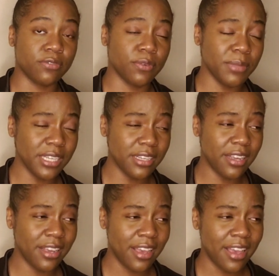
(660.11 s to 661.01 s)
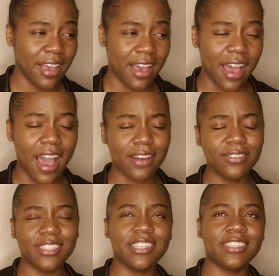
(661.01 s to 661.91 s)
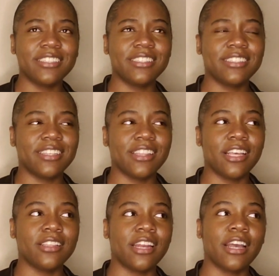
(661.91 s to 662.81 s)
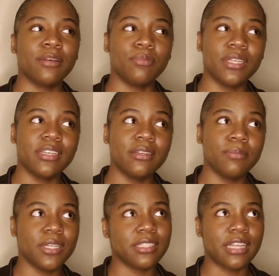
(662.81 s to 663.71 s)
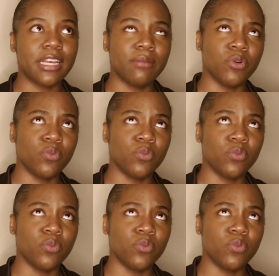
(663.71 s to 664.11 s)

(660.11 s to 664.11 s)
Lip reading: For me, I don't think this is a thing that I can be because I am a